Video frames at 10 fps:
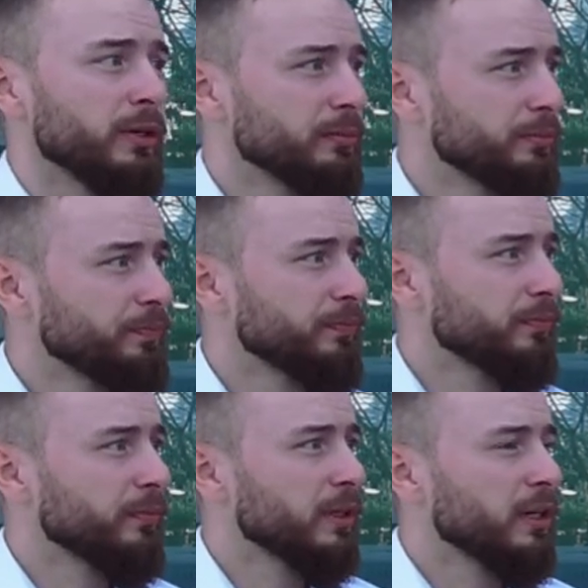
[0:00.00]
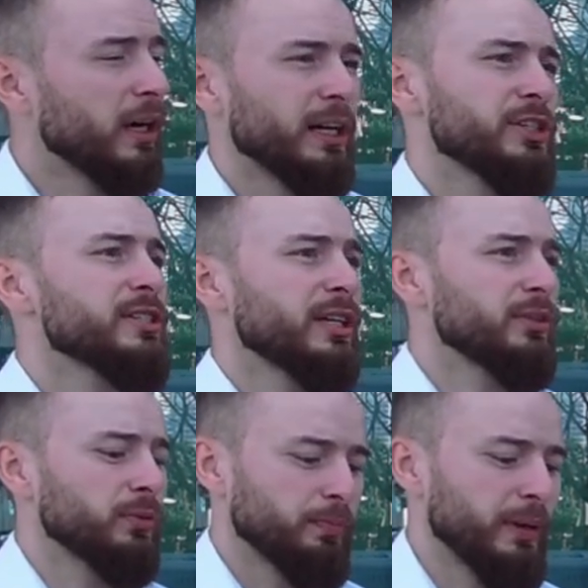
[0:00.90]
Mm-hmm. I just
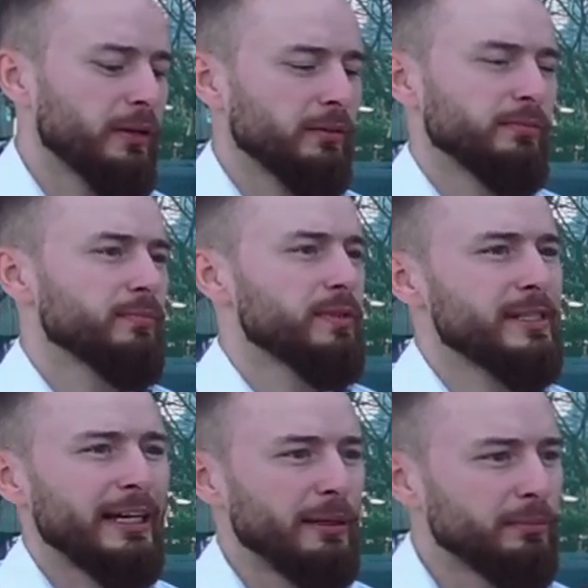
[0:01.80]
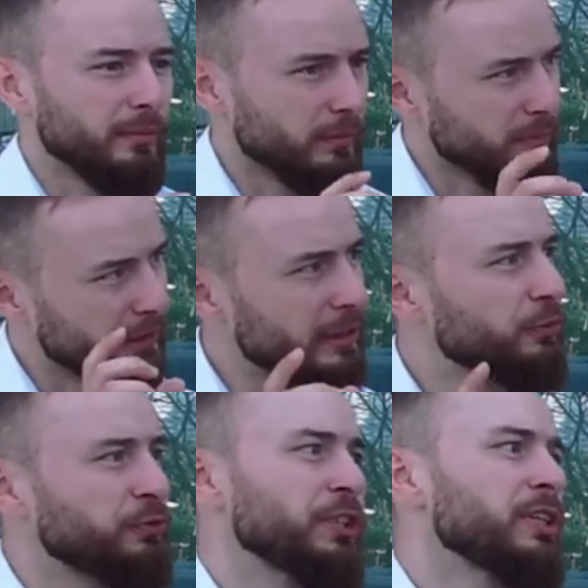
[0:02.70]
had to pay some little
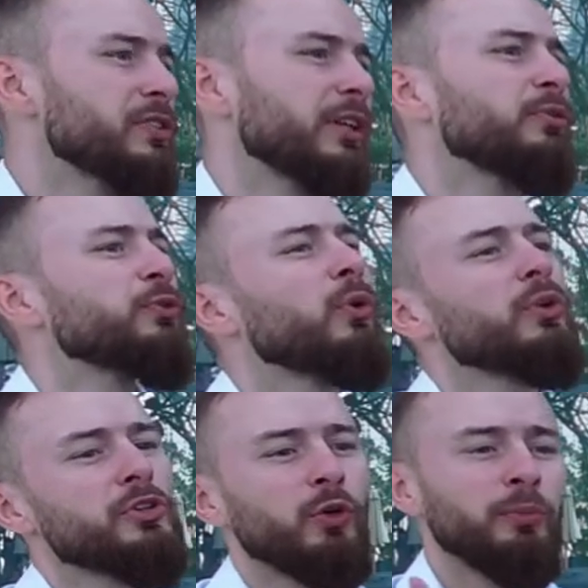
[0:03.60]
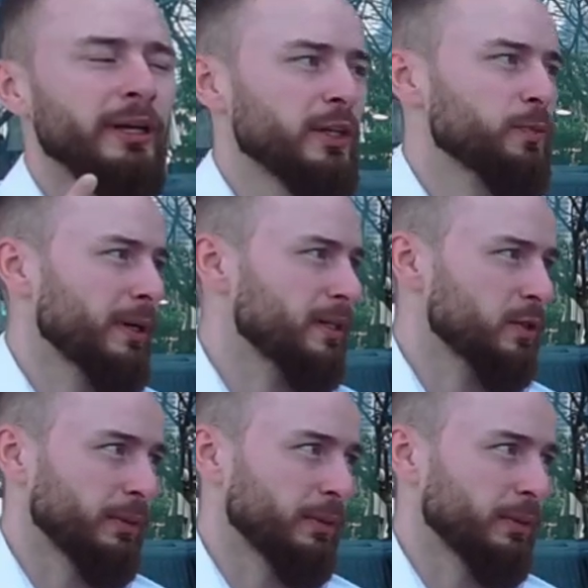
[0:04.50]
fees and of course all my expenses,